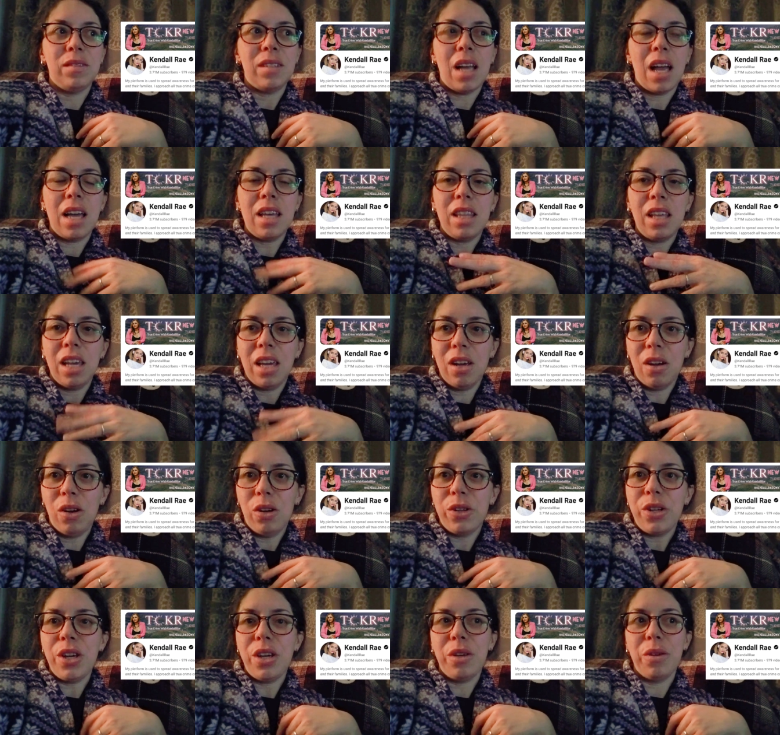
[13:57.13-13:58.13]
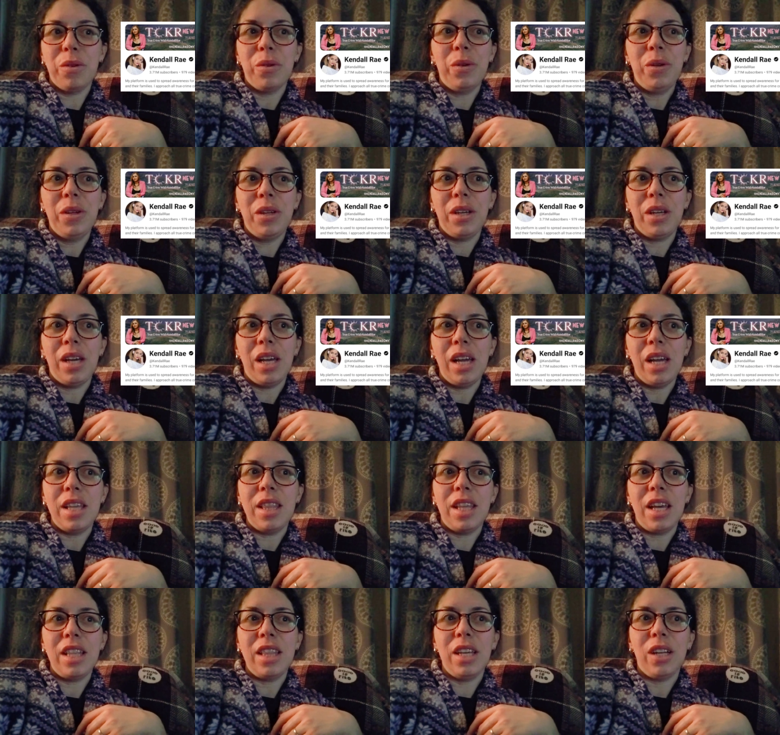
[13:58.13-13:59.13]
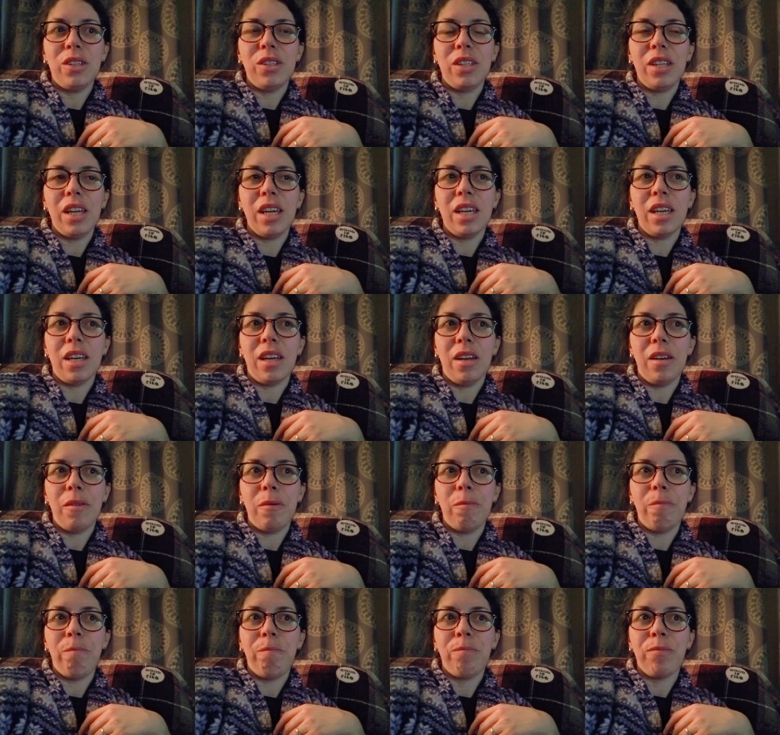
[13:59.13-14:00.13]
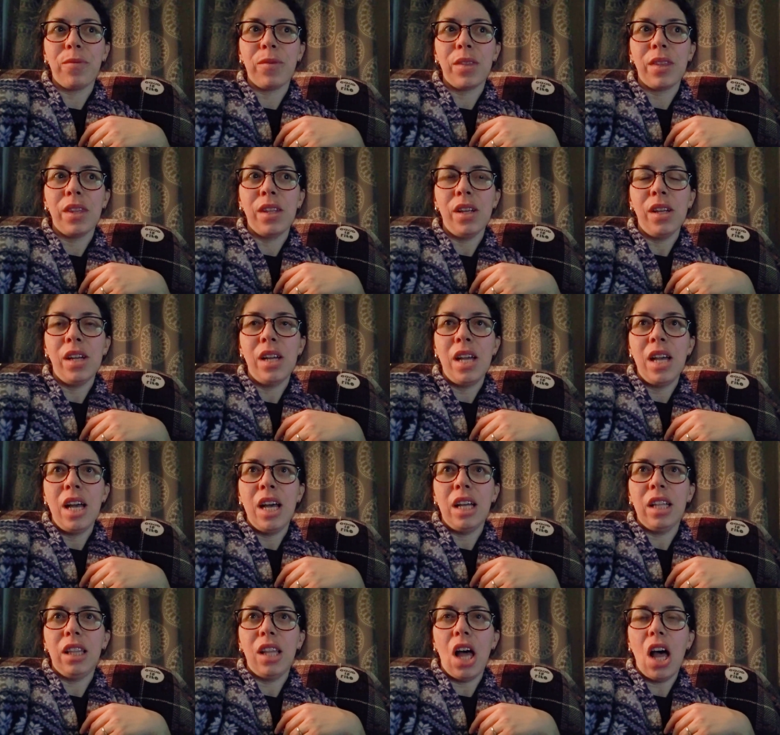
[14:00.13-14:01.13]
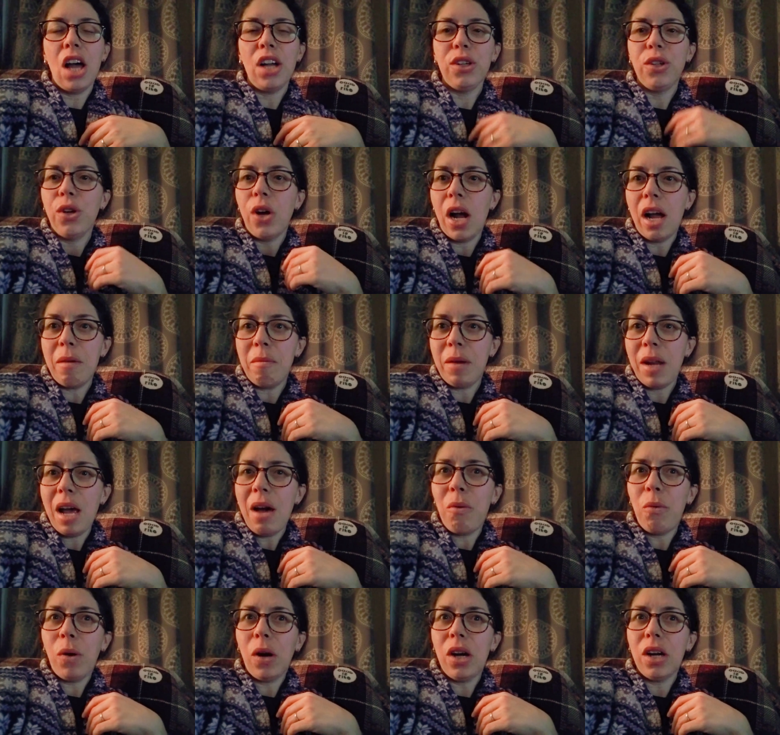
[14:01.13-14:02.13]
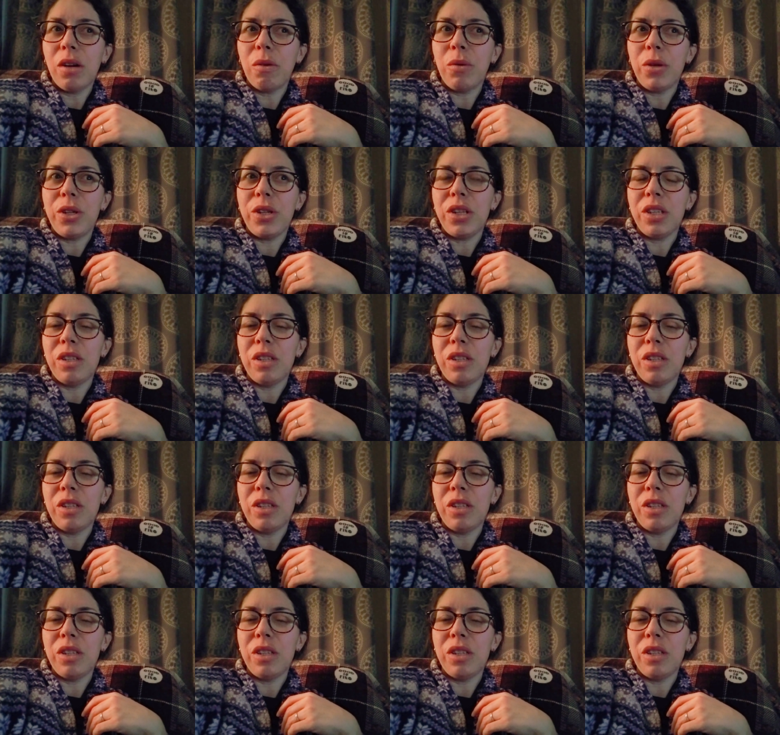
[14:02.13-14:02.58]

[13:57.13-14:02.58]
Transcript: I like her too. And then there's like Law and Crime Network, which